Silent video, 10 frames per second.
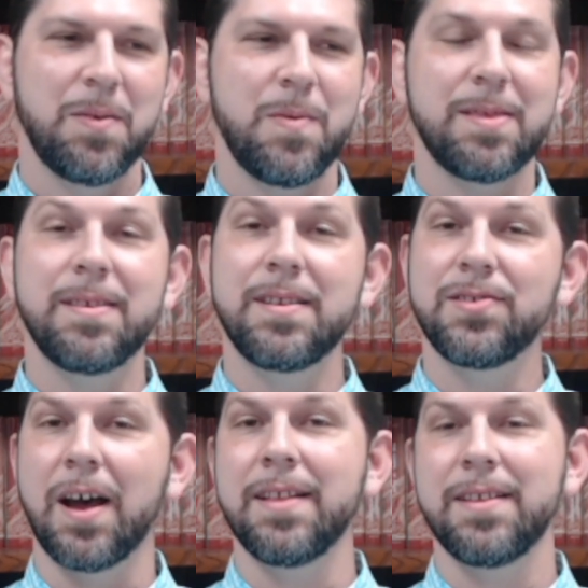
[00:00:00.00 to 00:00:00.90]
with the
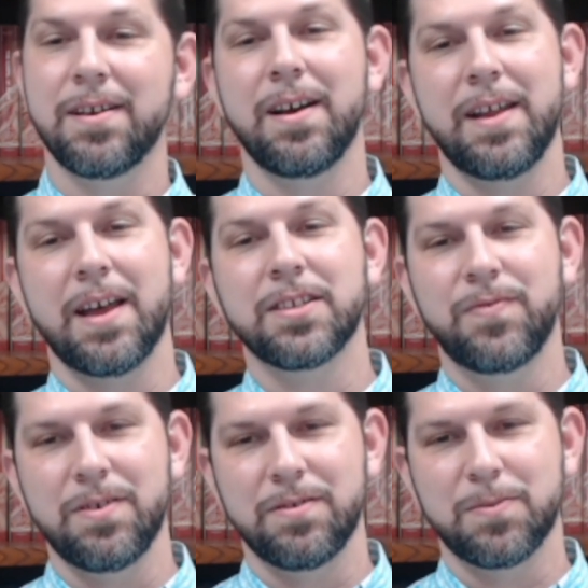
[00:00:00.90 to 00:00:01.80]
design that God has
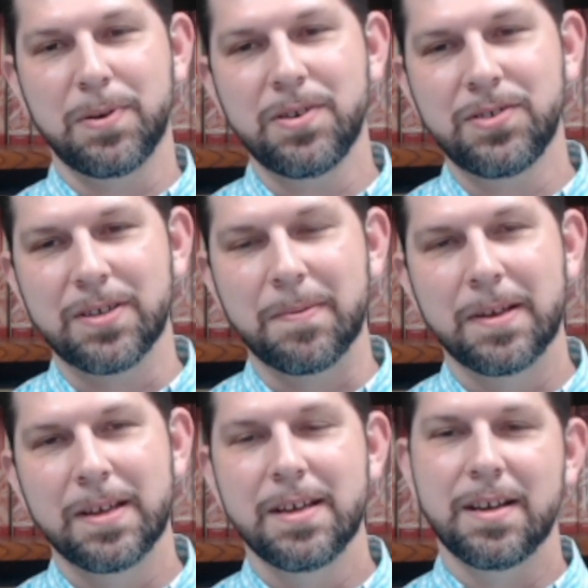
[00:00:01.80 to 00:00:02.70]
for you as a person.
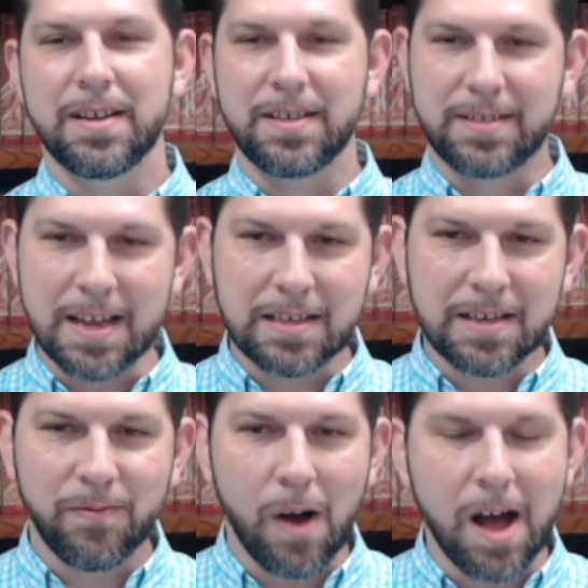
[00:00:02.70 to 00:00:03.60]
A
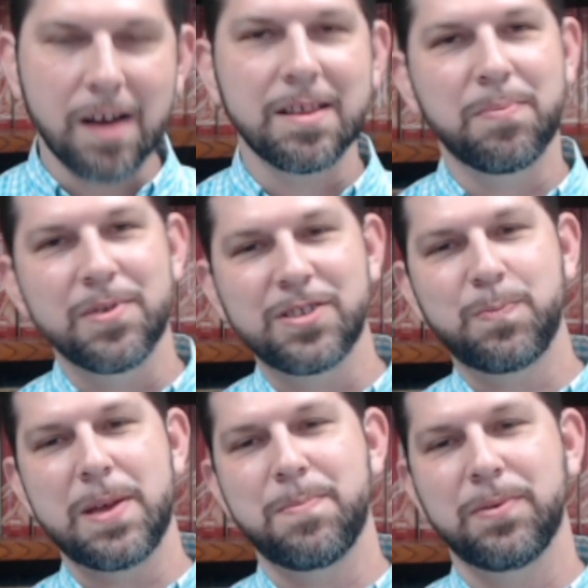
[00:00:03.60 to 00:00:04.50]
distinctive walk that points
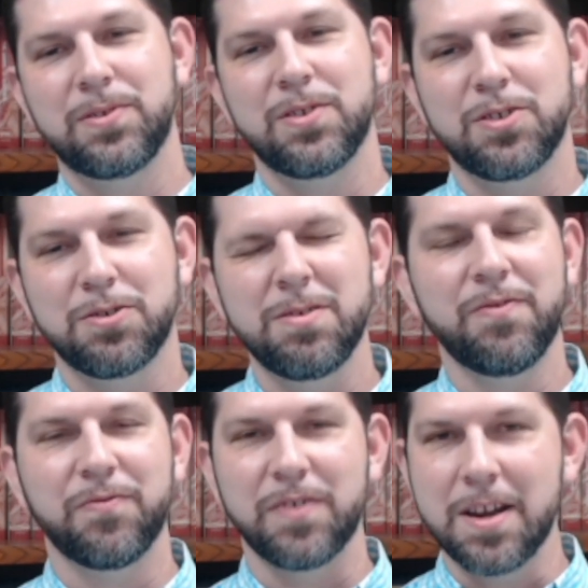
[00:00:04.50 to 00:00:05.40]
people to the
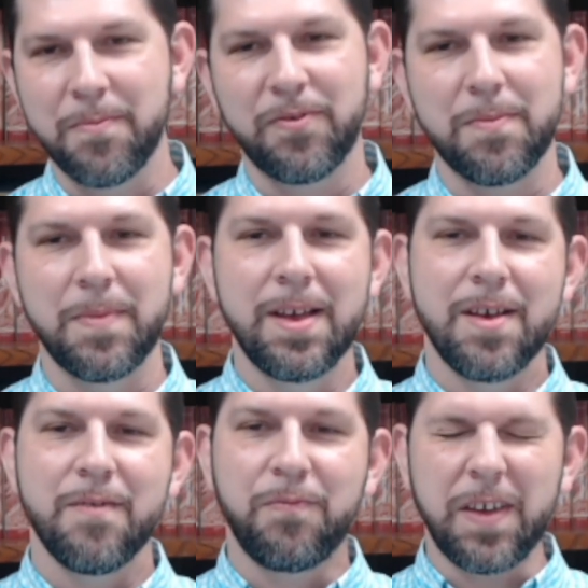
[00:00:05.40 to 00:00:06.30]
truth, freedom from
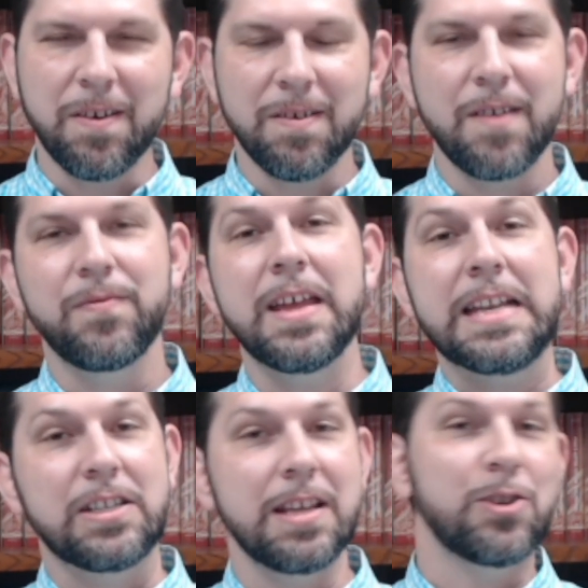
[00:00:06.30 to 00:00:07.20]
fear of
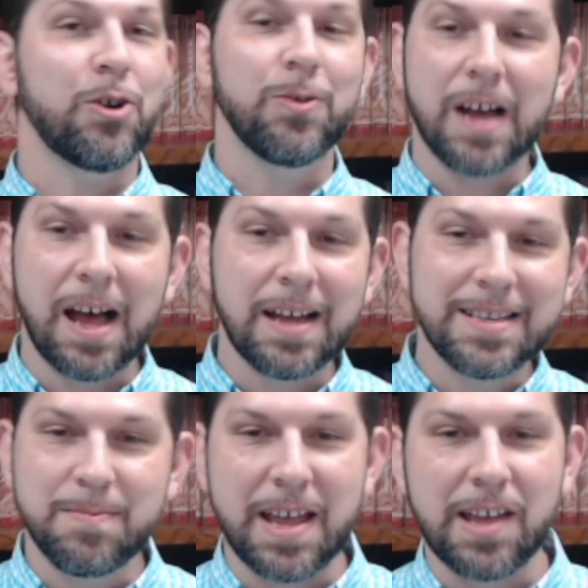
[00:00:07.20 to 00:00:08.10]
in- eternal
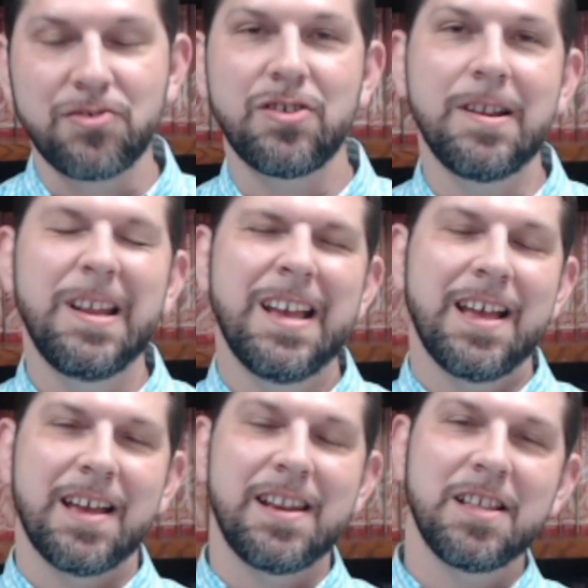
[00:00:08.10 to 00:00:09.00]
condemnation,
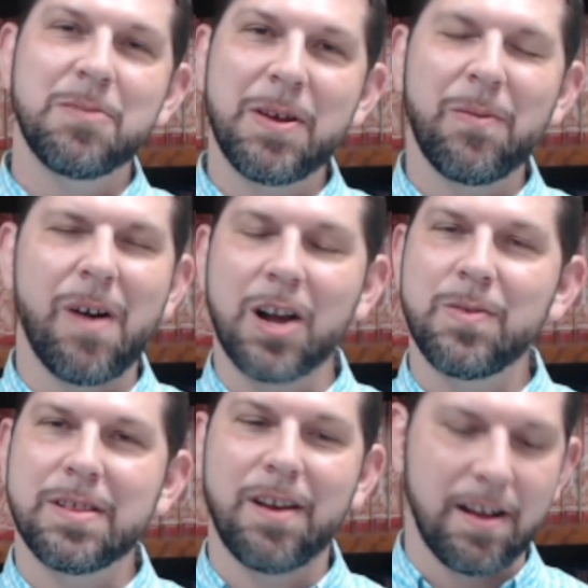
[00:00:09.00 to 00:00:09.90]
an intimate
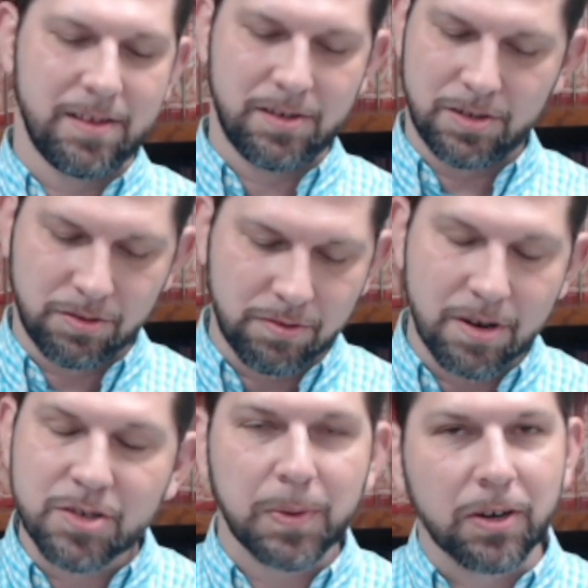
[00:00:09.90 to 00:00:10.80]
walk with God that just
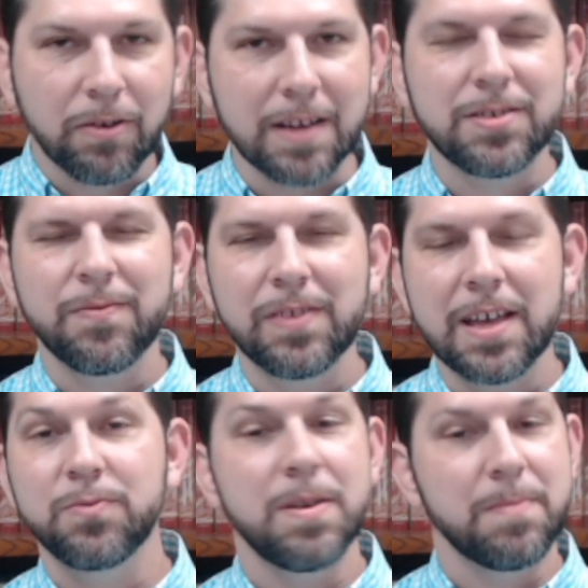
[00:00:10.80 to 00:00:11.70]
grows
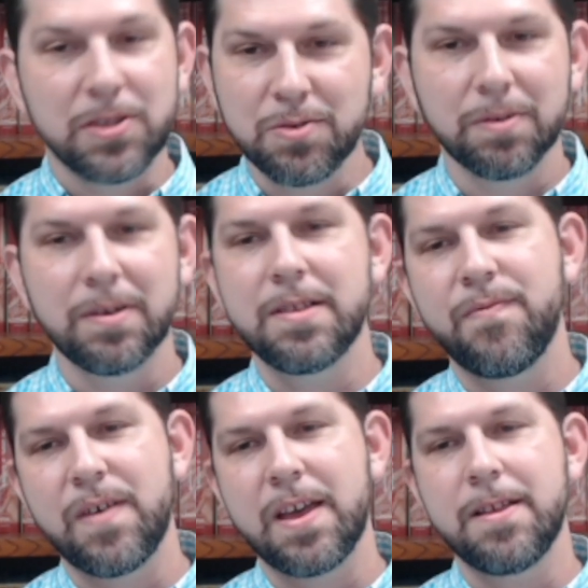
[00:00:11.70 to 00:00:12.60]
progressively as we mature in the
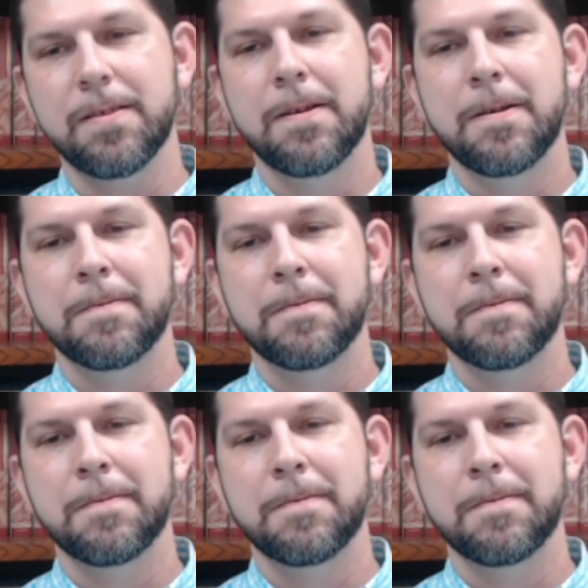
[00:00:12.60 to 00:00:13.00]
faith,